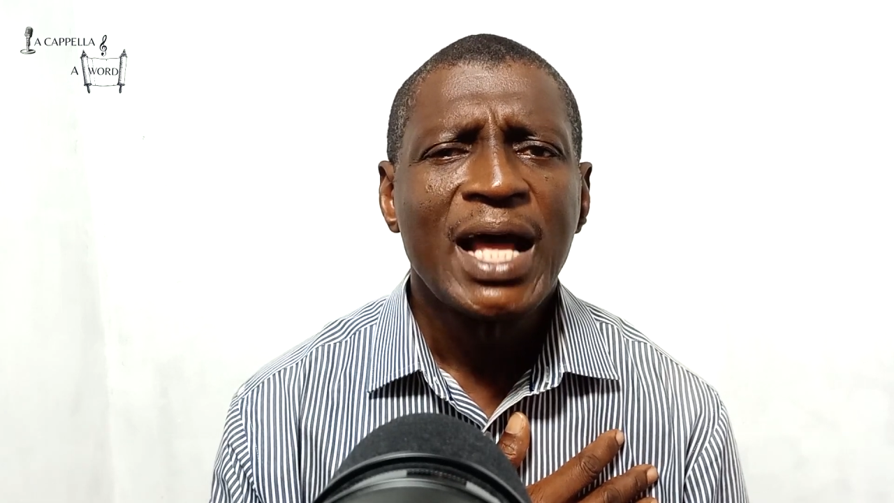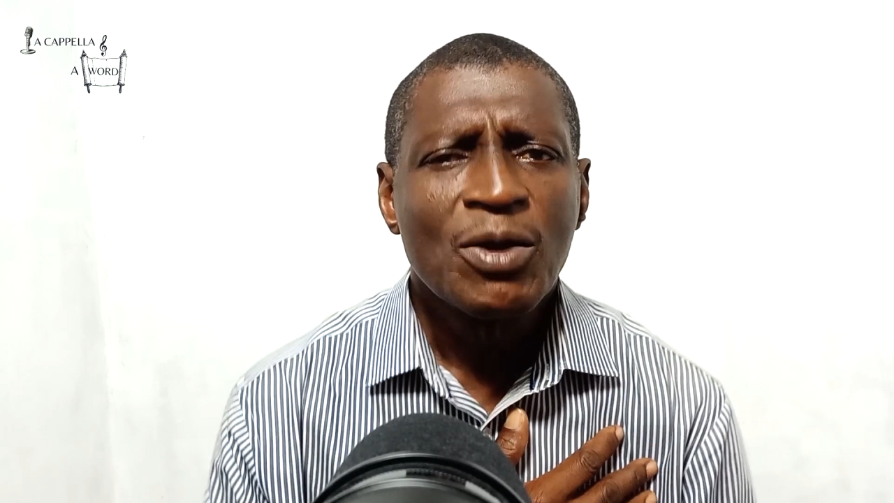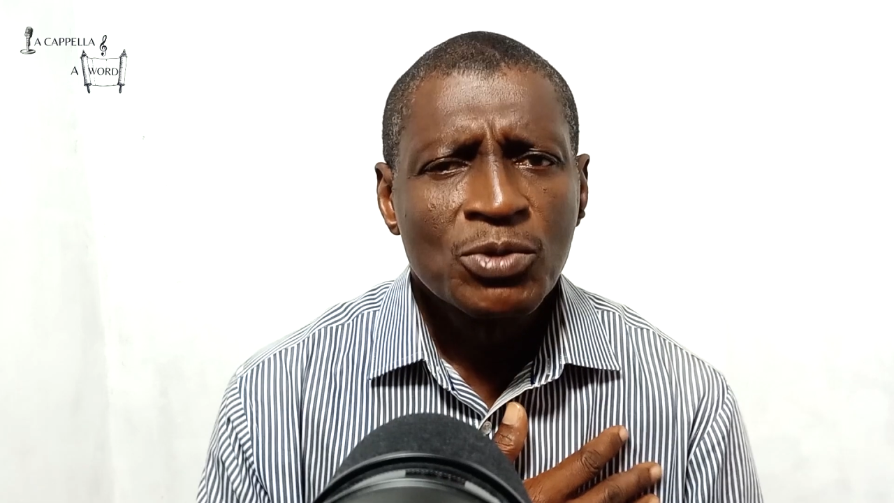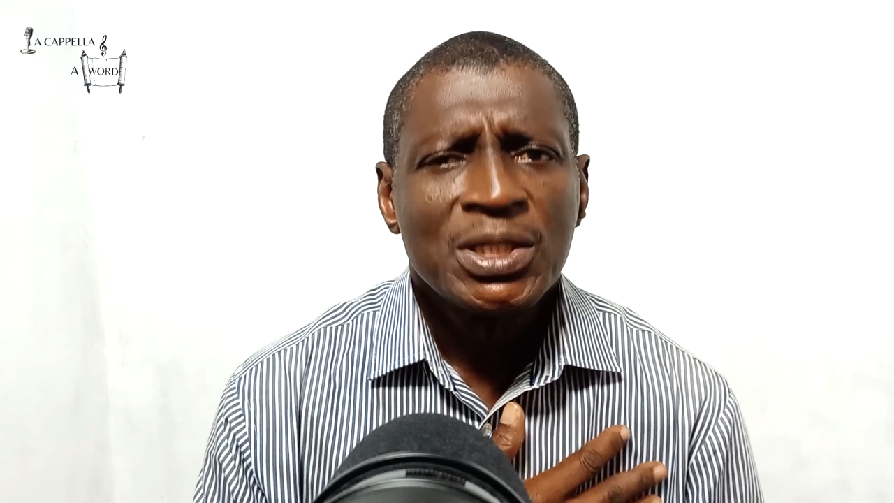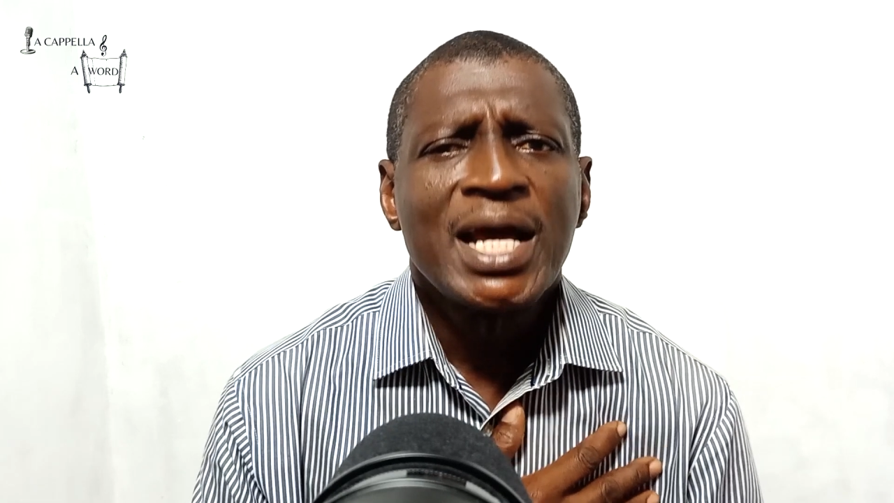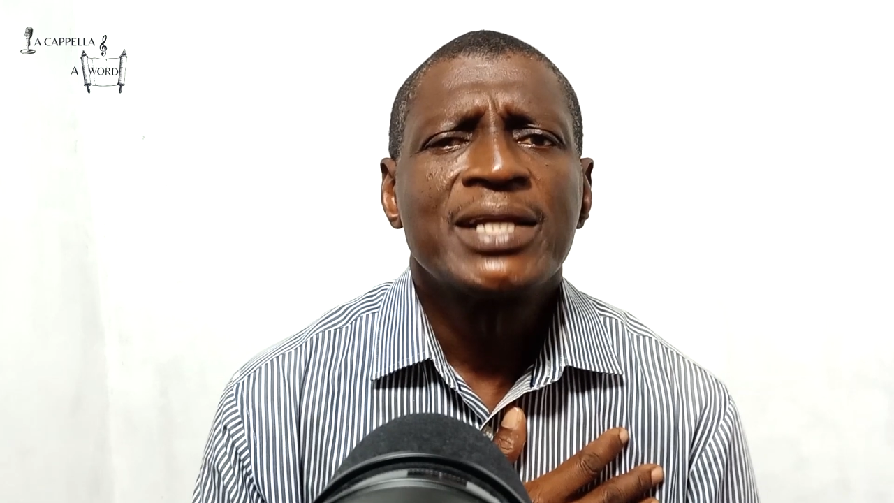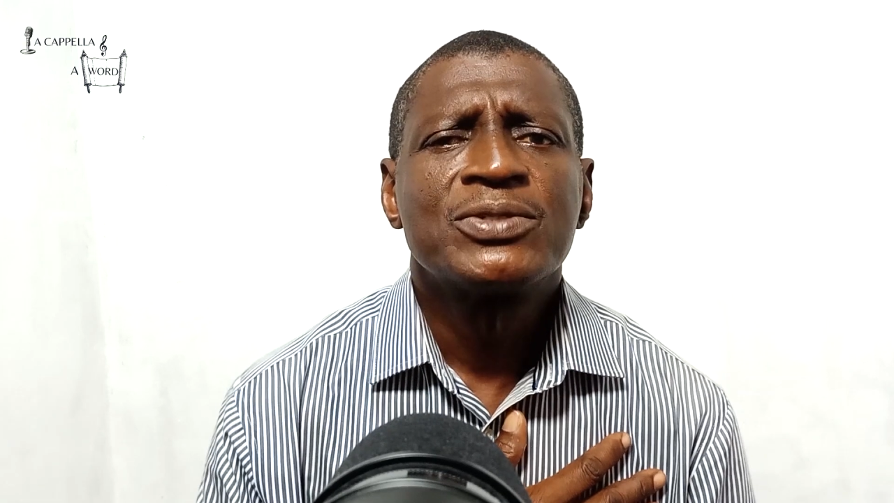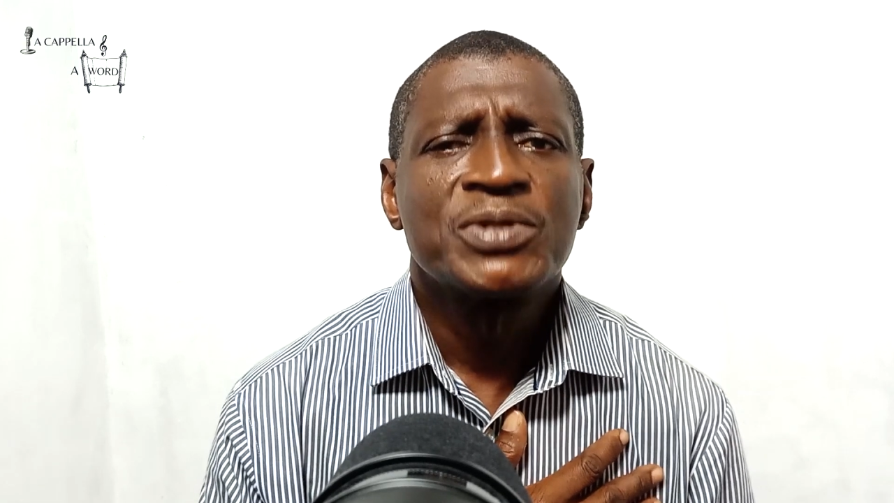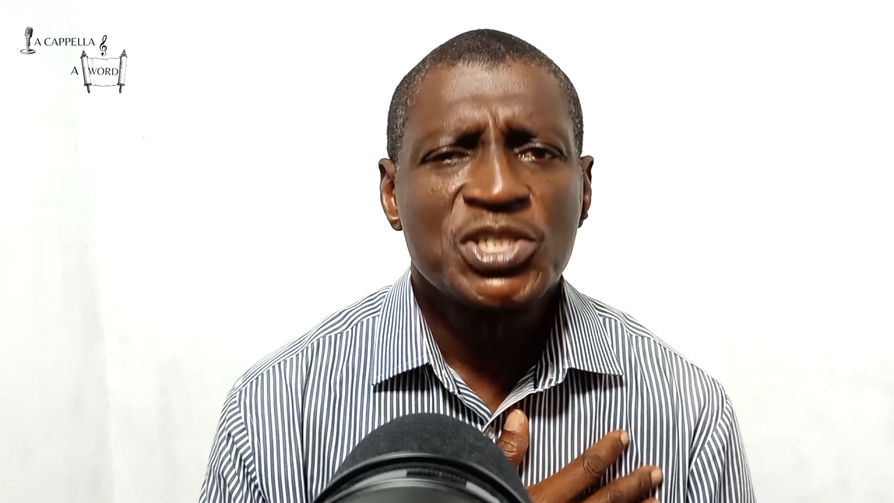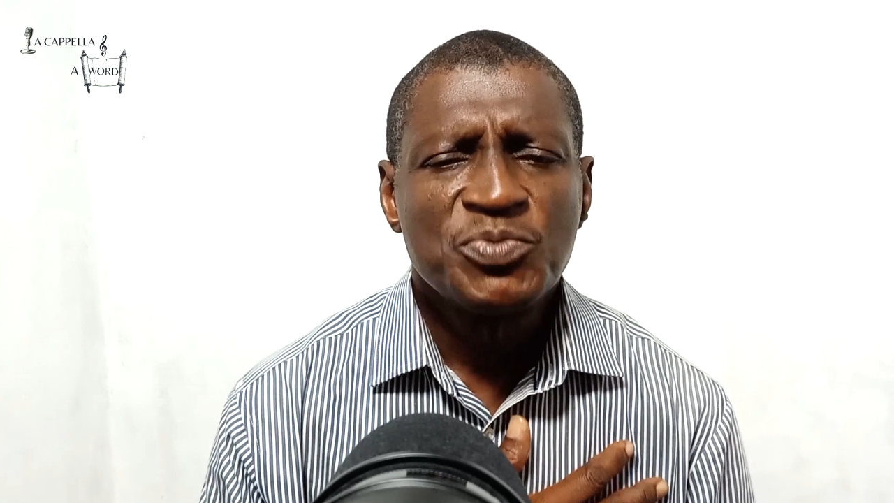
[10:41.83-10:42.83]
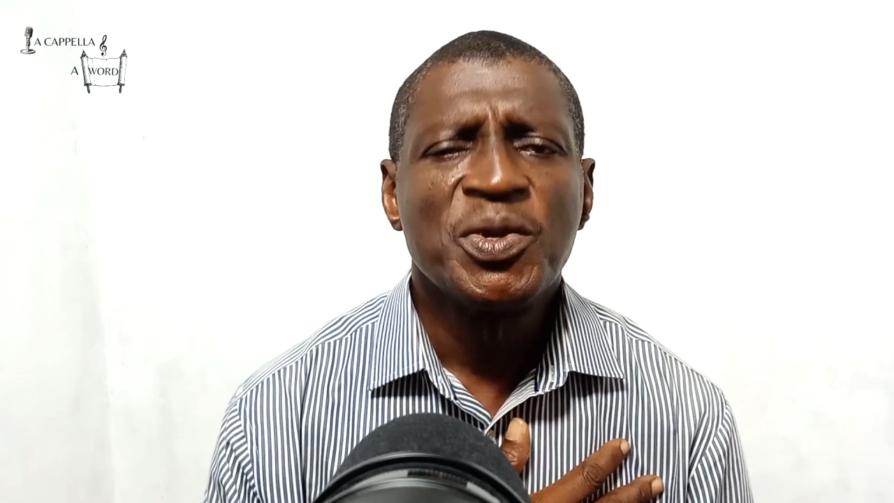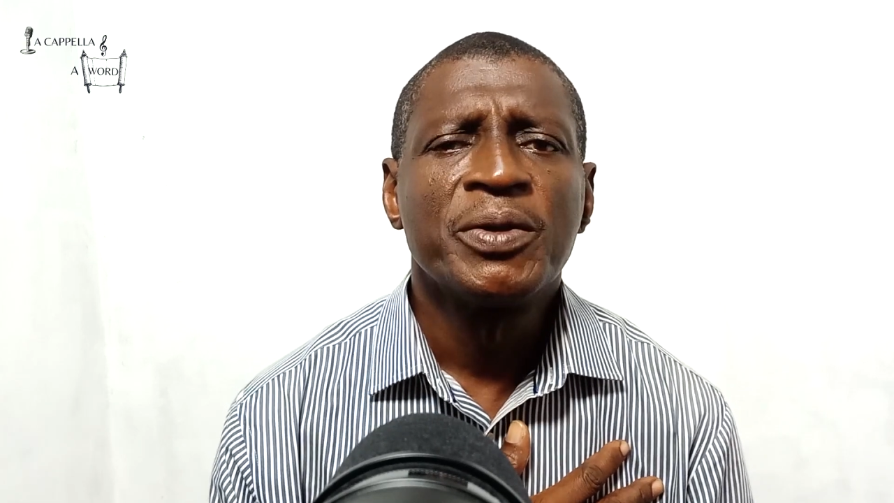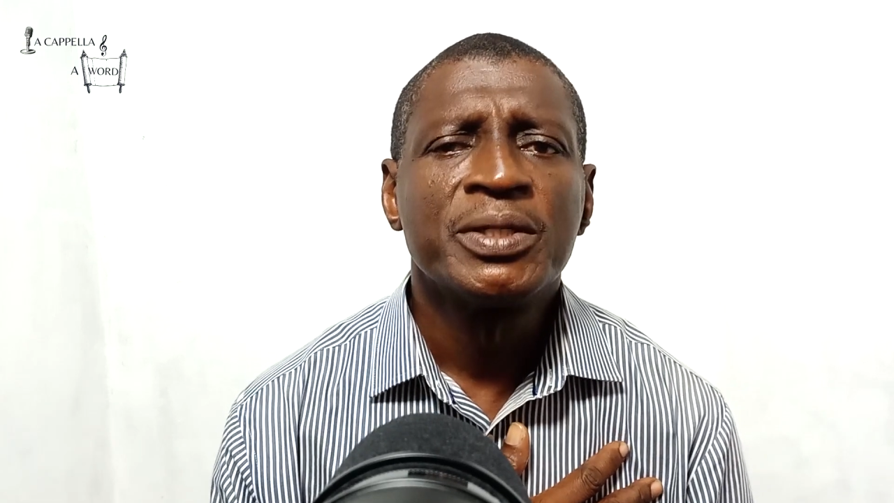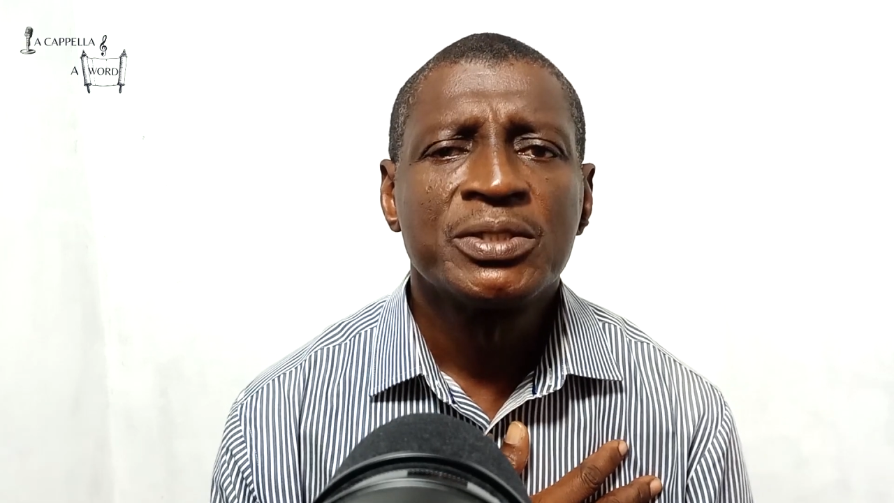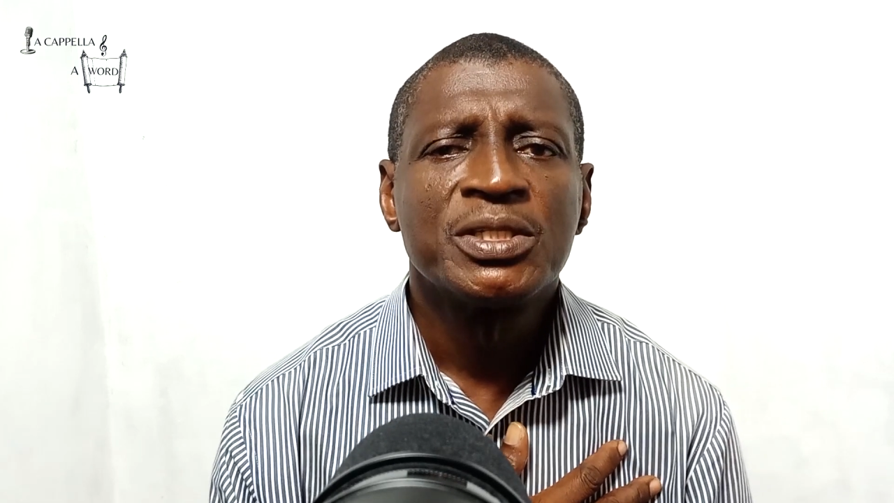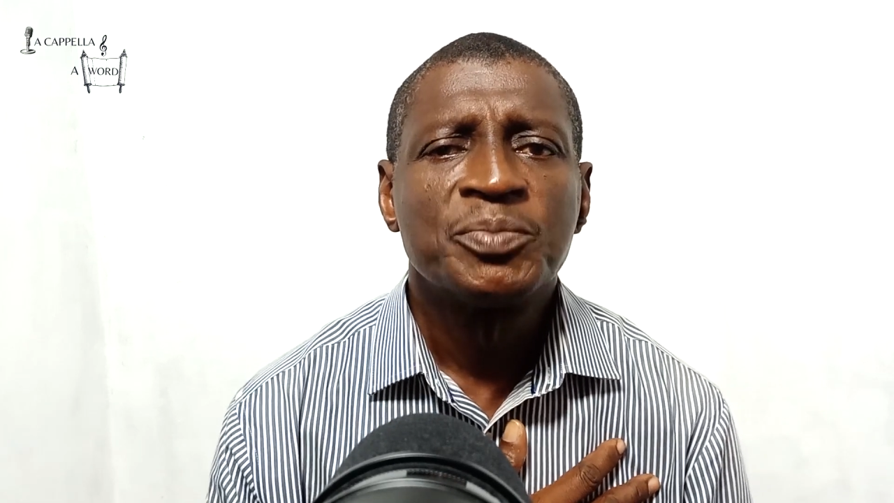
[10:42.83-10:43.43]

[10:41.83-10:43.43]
I would like to experience